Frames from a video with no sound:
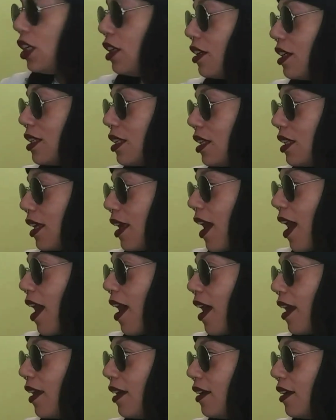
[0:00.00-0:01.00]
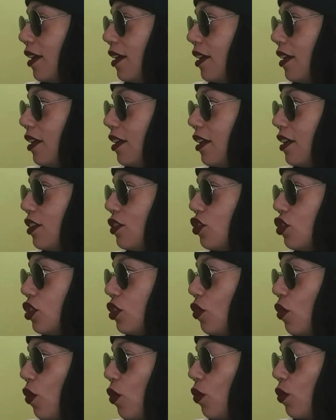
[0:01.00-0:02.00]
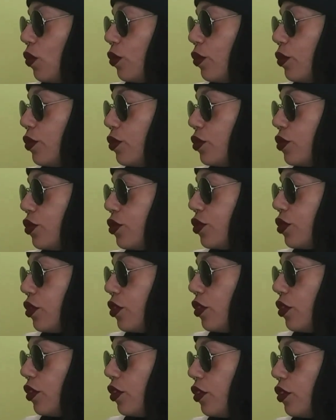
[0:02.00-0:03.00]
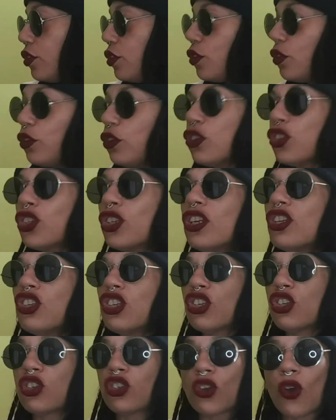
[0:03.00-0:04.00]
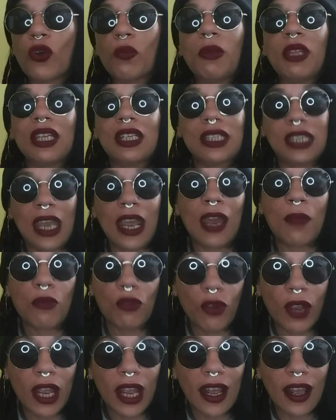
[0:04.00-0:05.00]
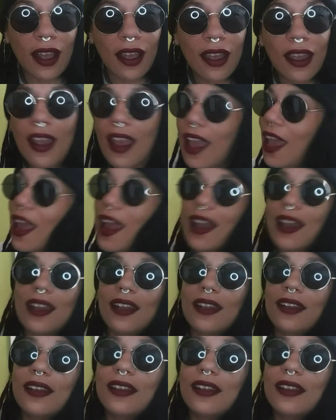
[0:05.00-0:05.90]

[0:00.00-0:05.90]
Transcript: looks at the guy and she goes, you should have just shown me the damn ring. And